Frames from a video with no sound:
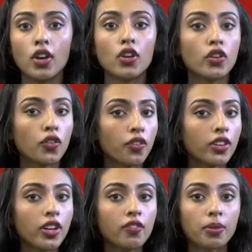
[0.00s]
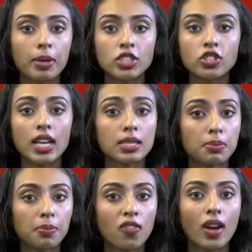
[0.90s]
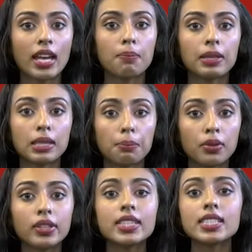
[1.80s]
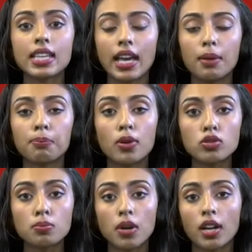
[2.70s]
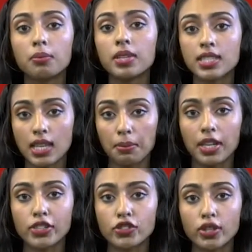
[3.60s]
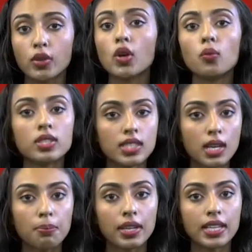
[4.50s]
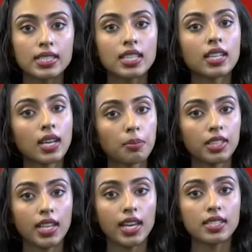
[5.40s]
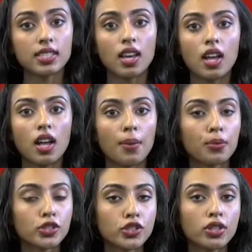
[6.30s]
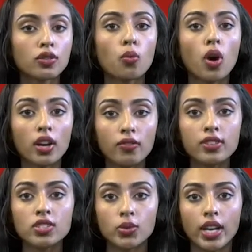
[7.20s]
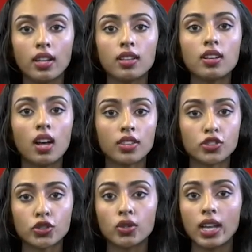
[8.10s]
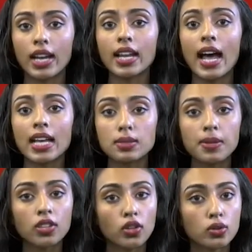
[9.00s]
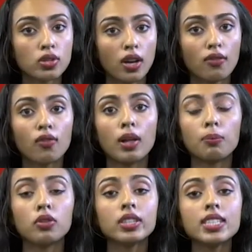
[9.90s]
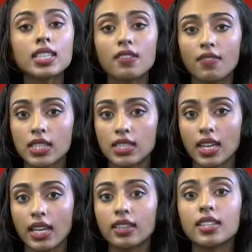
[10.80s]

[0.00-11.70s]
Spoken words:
No further information has been provided, but the police say a postmortem examination will take place in the coming days. A portion of the waterfront trail on the shoreline has been closed off while police investigate the